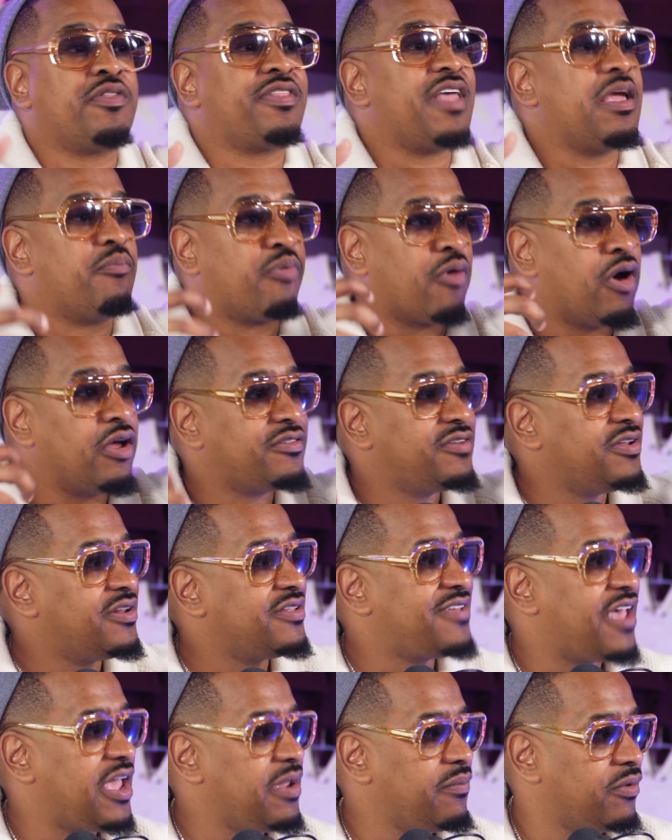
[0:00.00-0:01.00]
what they brought to the
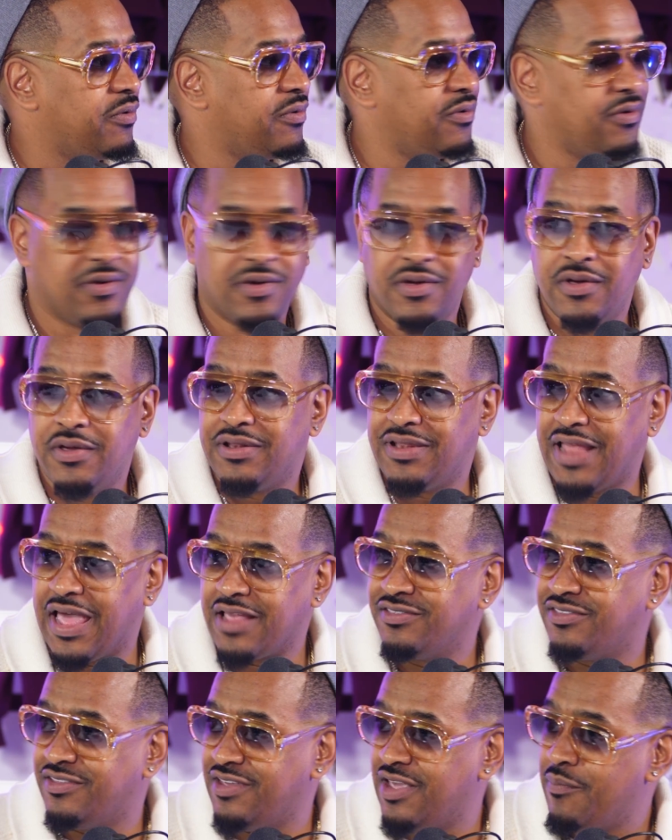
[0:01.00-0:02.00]
table.
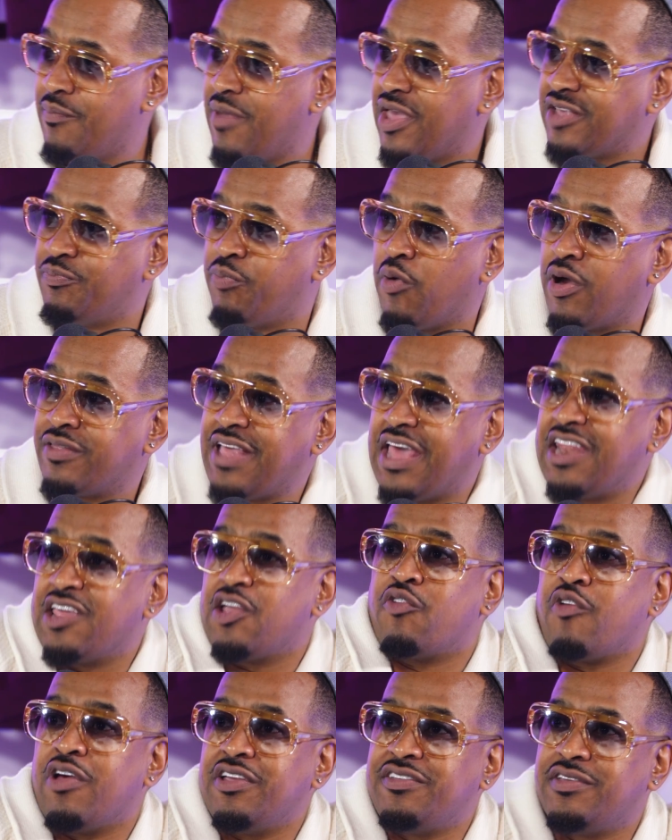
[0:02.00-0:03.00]
Like DMX brought that
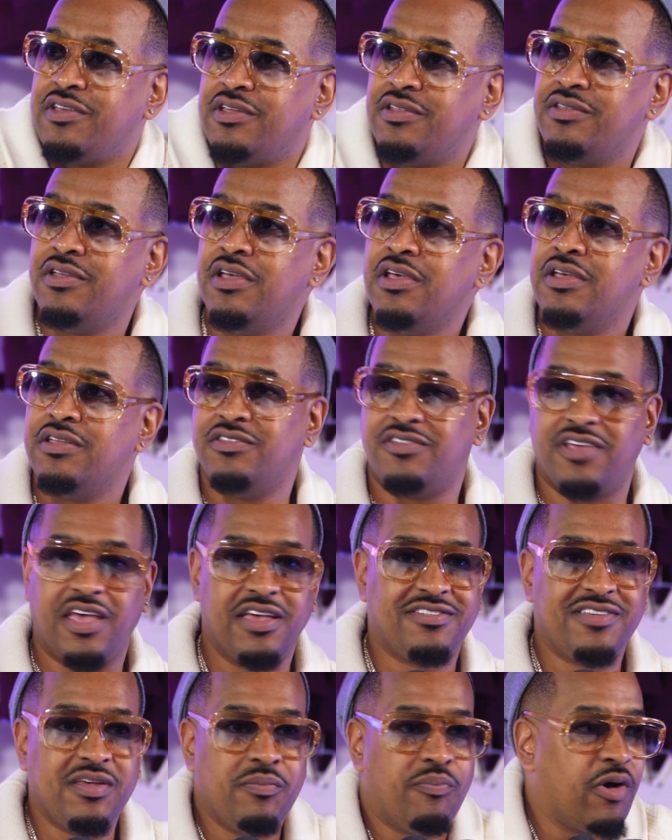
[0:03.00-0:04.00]
aggression.
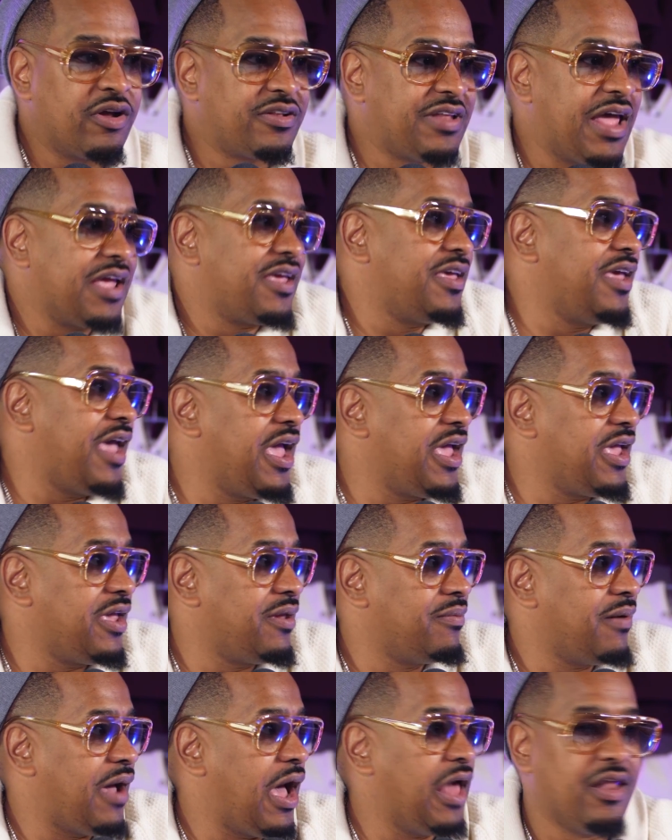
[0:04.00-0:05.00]
JayZ brought that
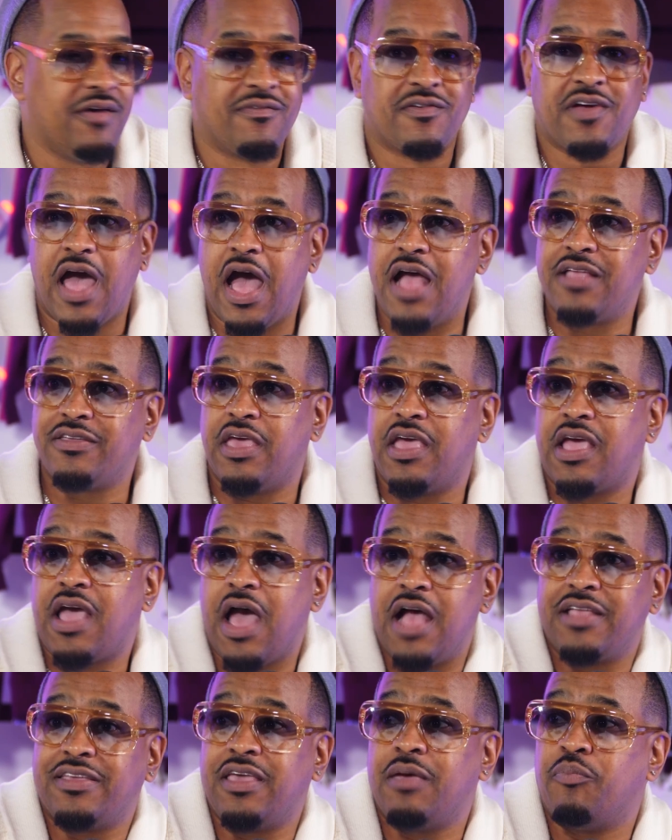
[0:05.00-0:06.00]
game. I love Kanye.
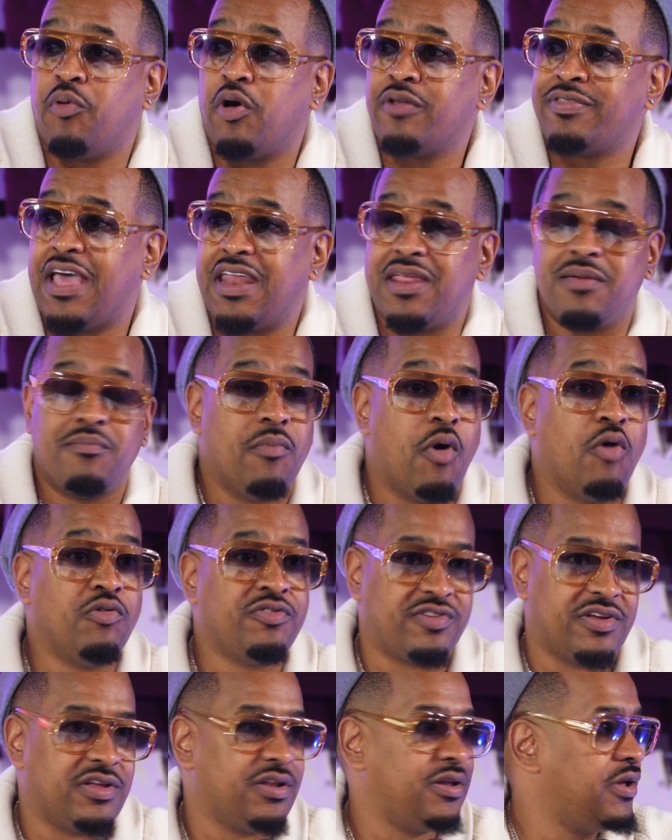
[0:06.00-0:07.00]
Kanye brought that
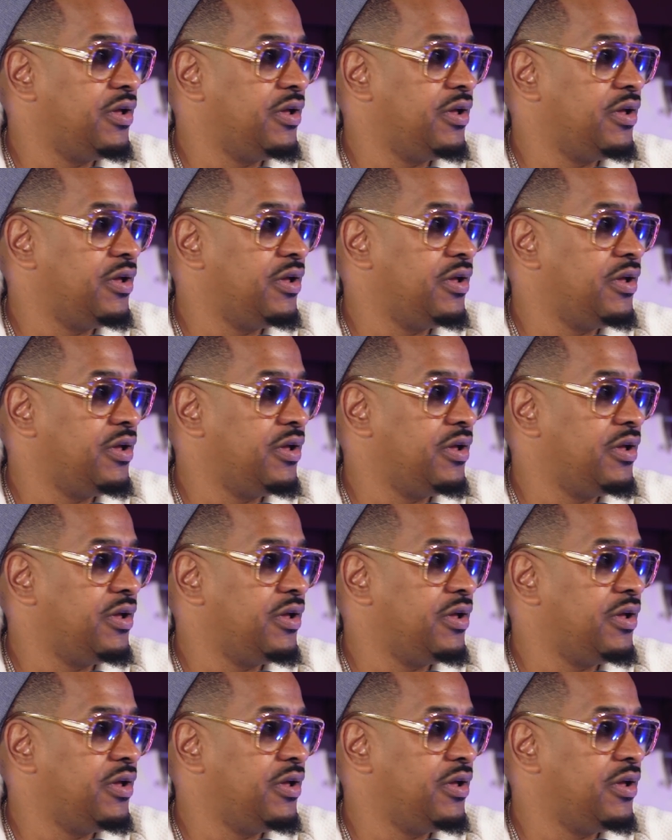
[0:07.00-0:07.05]
emotion.